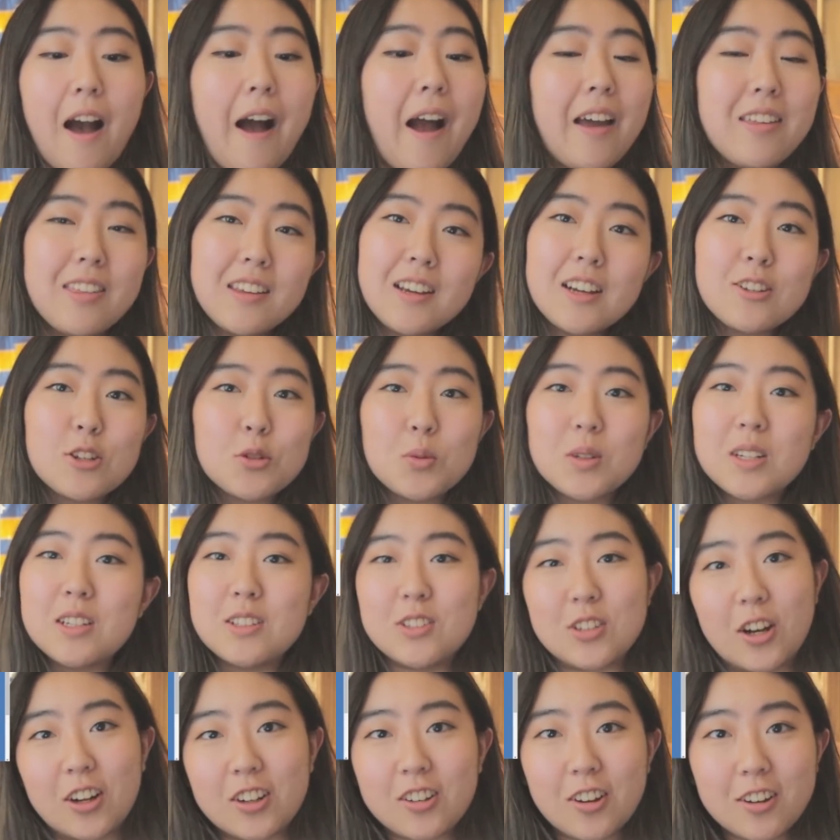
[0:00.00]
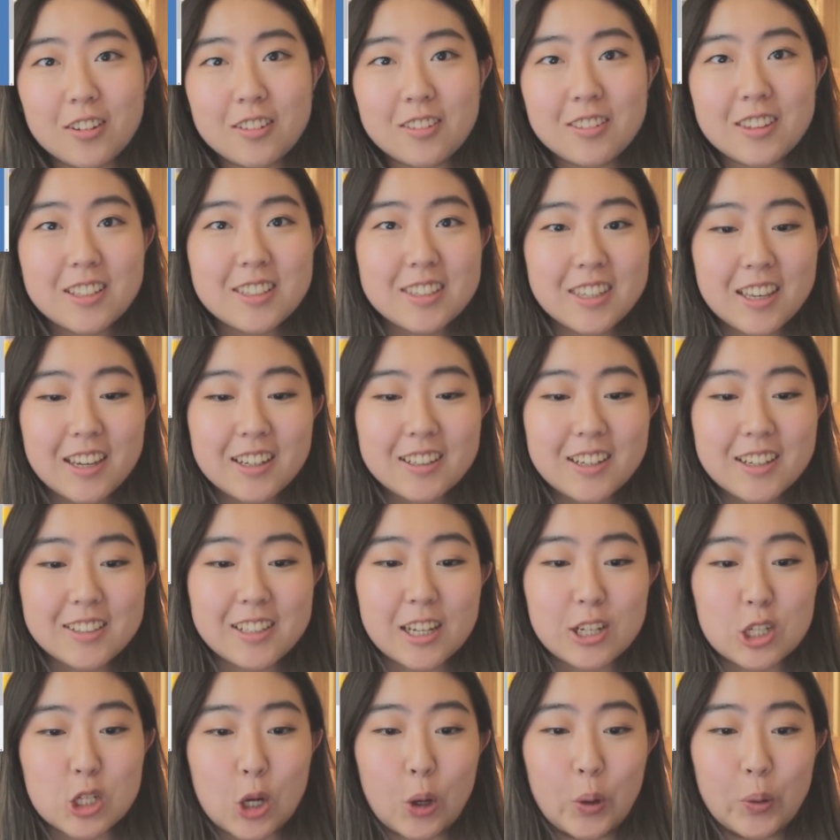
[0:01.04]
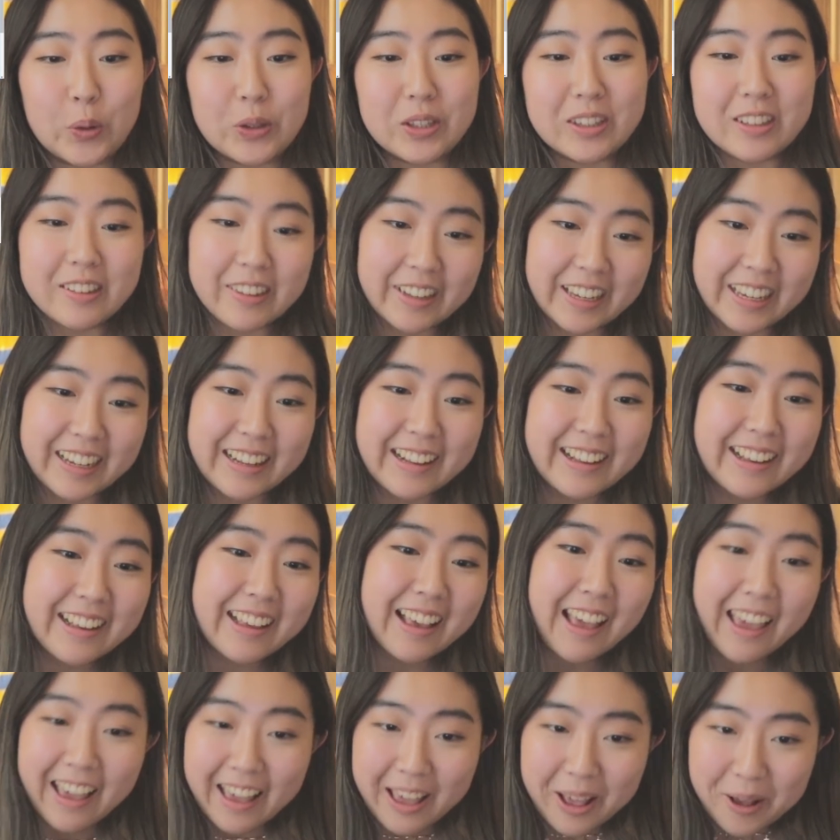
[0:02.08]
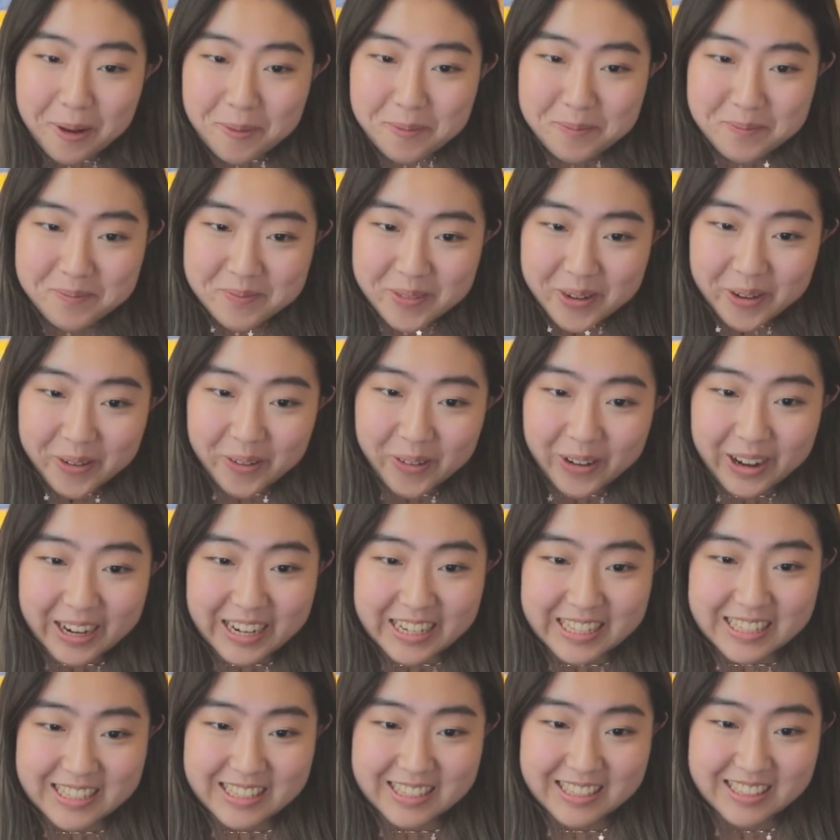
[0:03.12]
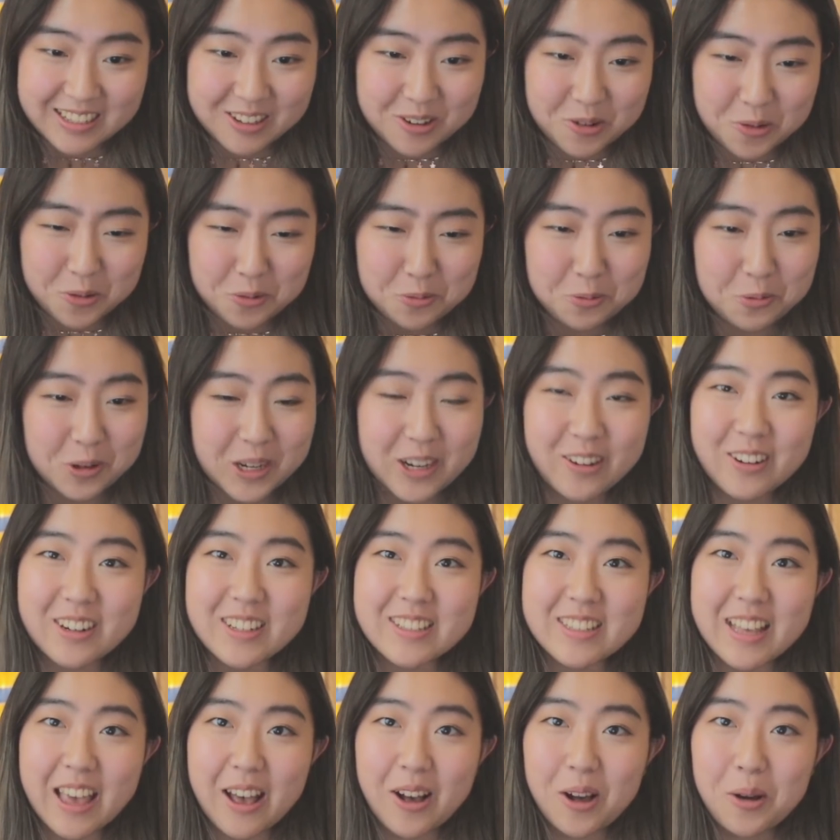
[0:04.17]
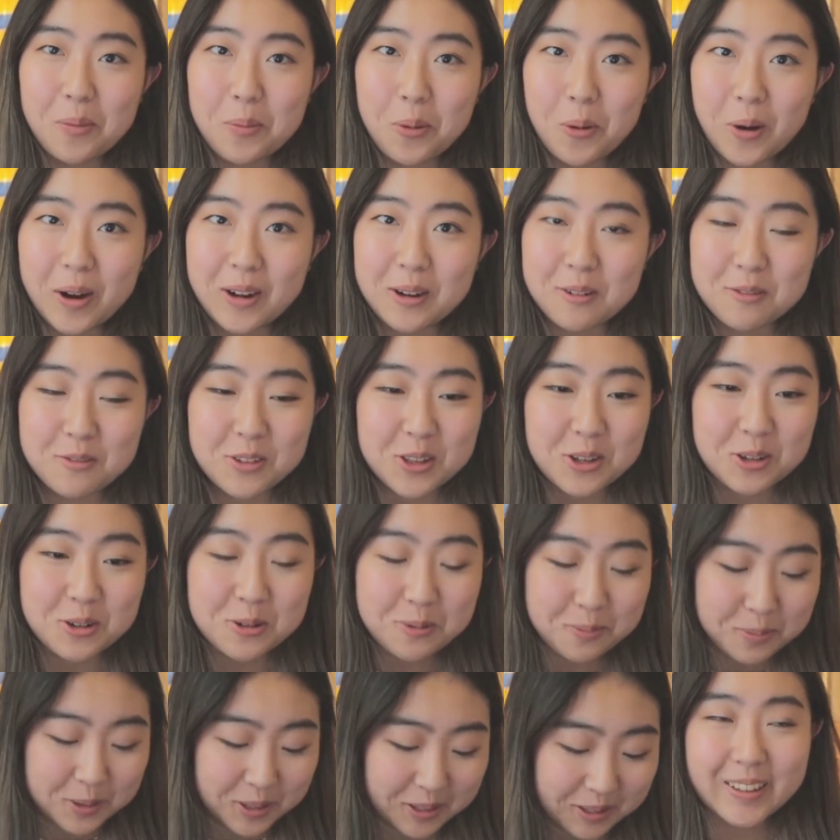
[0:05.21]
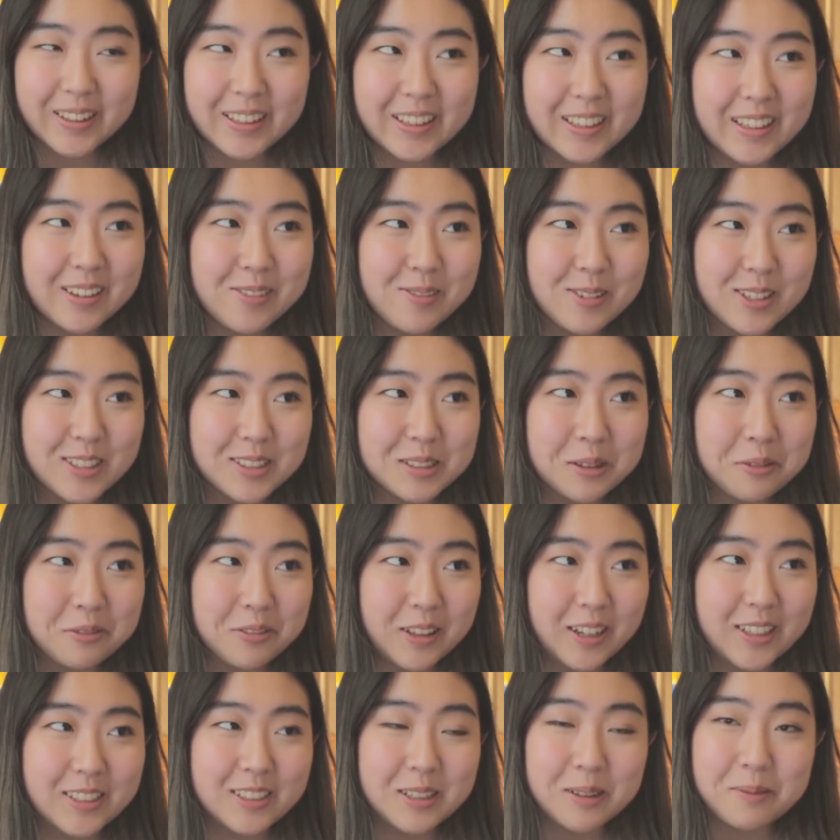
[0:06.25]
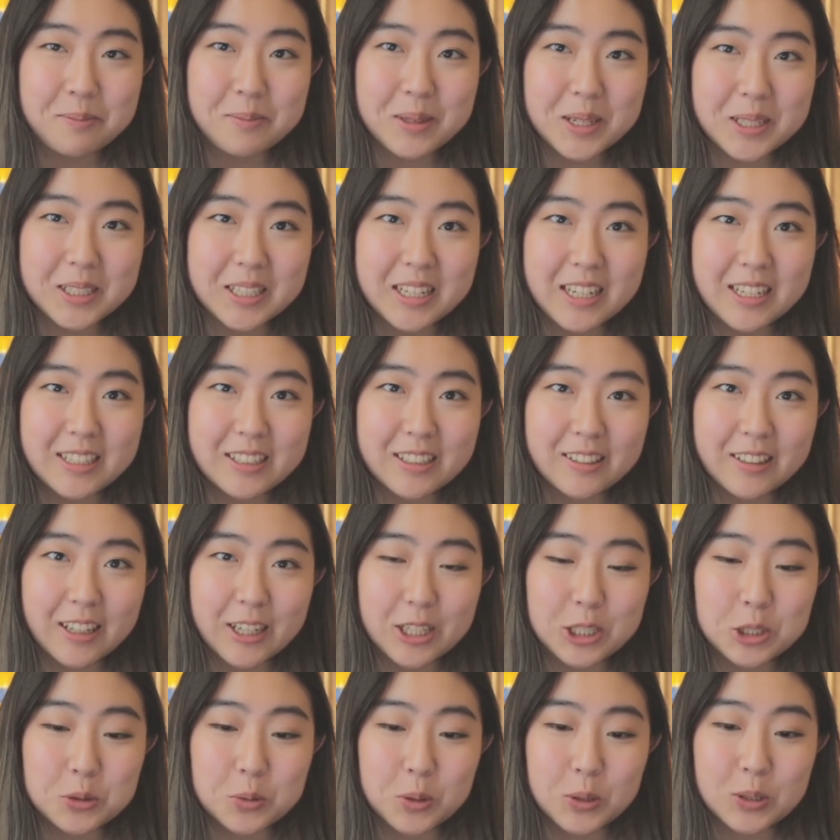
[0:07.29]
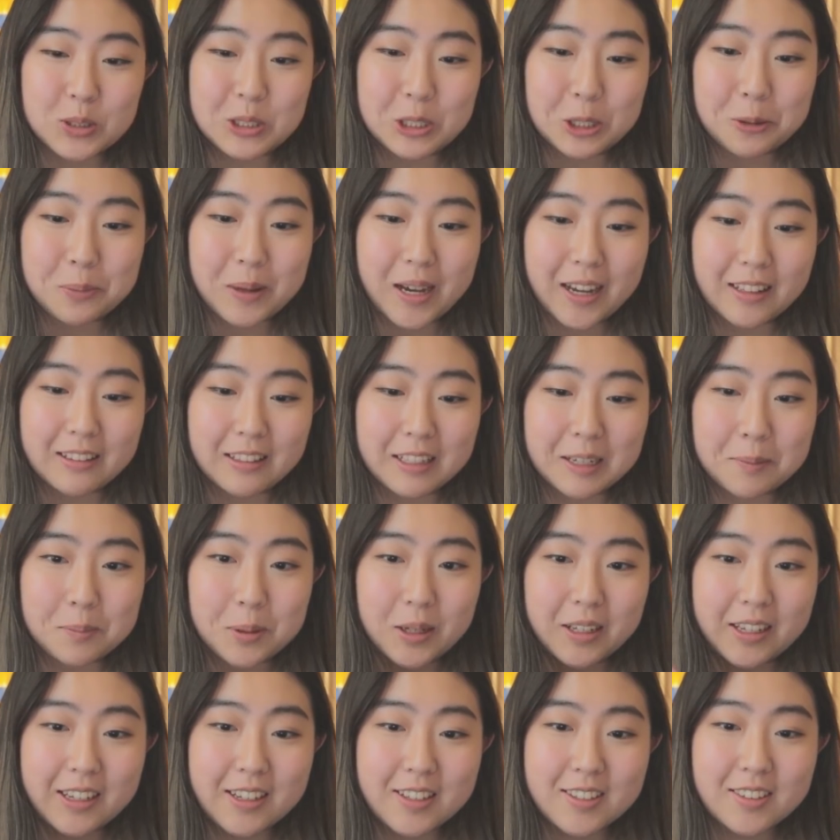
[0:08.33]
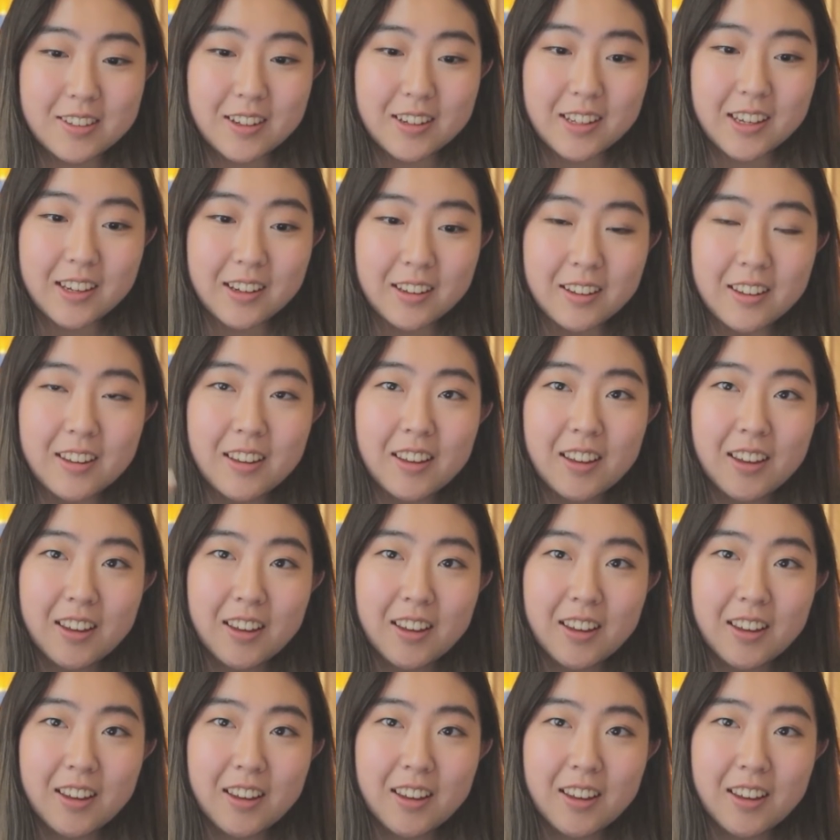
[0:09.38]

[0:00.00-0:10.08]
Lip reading: I think I just want to dunk on this kid because I don't like him or his weird as hell point of view, but he wants to flex on being an intellectual so badly, but he's studying